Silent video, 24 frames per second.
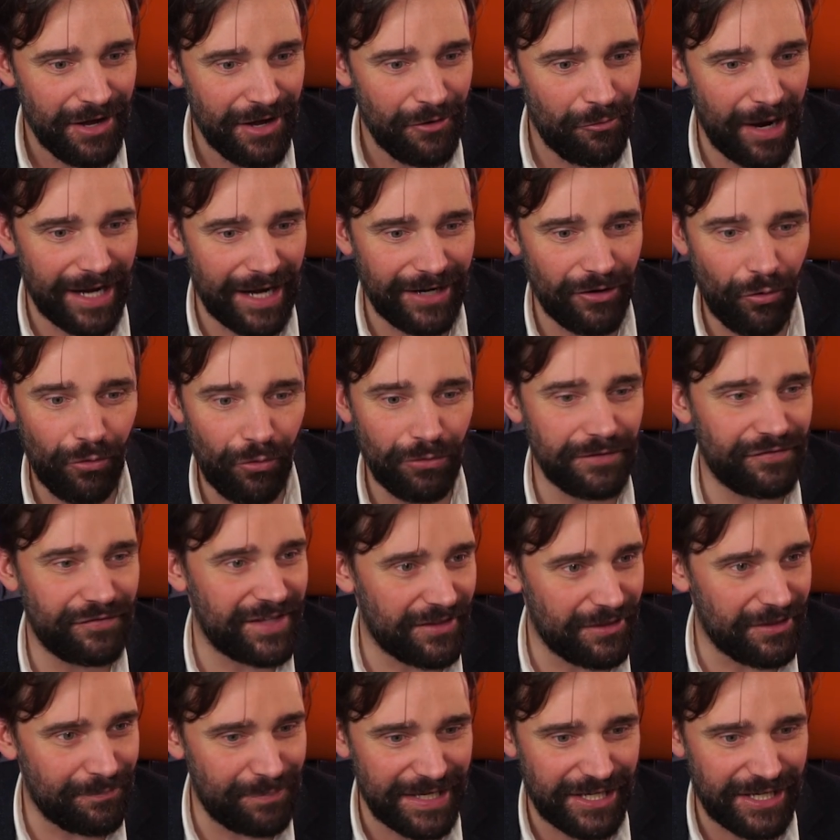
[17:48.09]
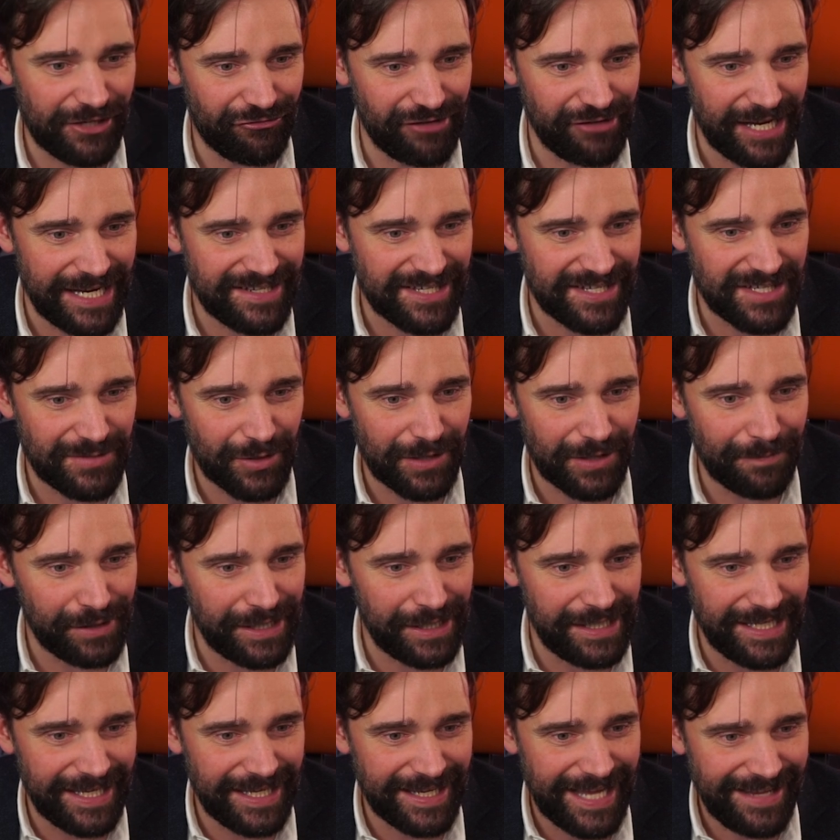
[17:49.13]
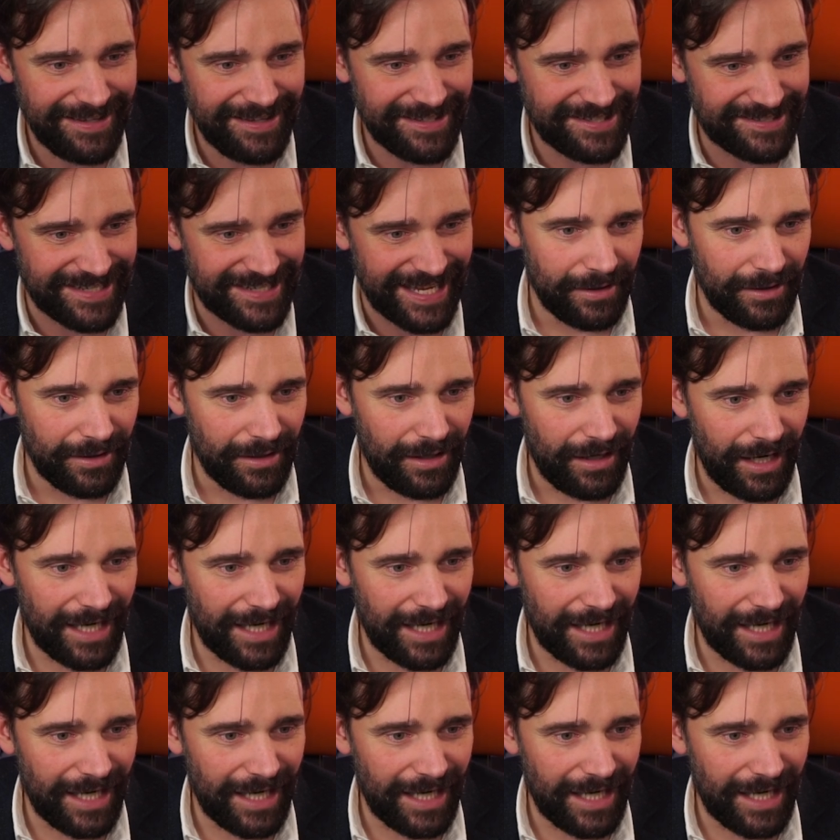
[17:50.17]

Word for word: when all of the other big creators were completely against it.